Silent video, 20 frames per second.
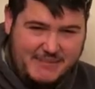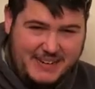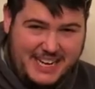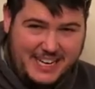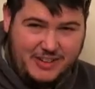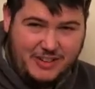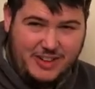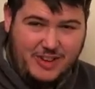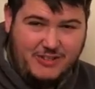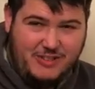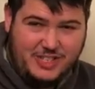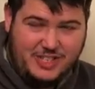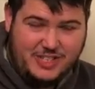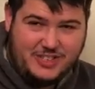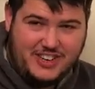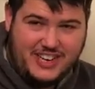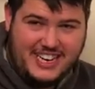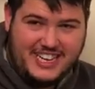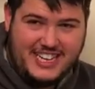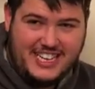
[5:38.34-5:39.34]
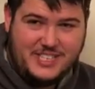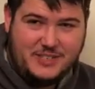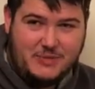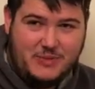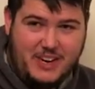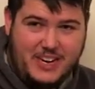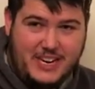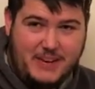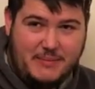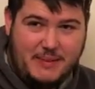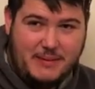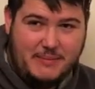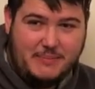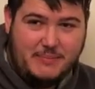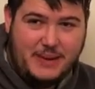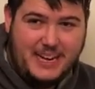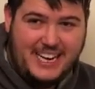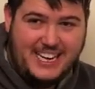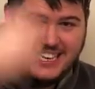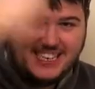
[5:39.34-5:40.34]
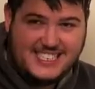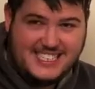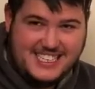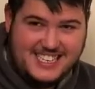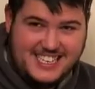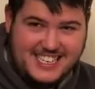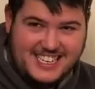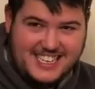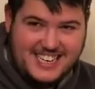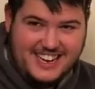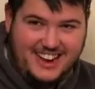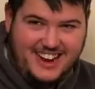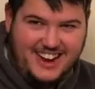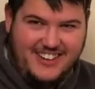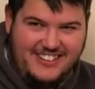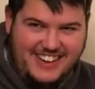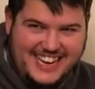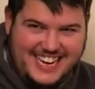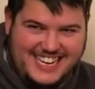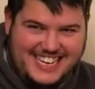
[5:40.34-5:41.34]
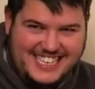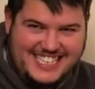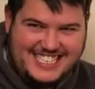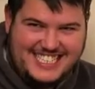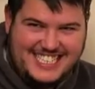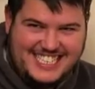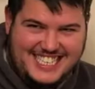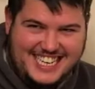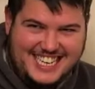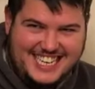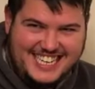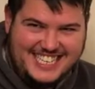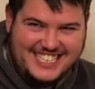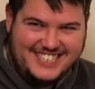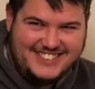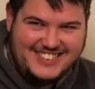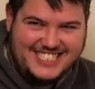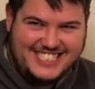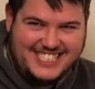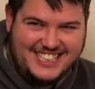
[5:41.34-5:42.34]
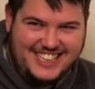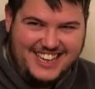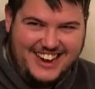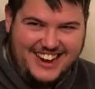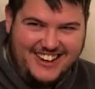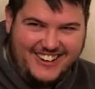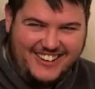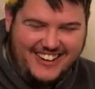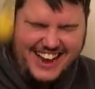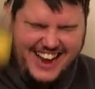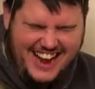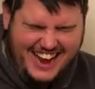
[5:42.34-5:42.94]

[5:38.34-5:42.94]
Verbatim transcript: keep my clothes dry. That's why I'm in pants. Oh my goodness, she's gonna do a slow.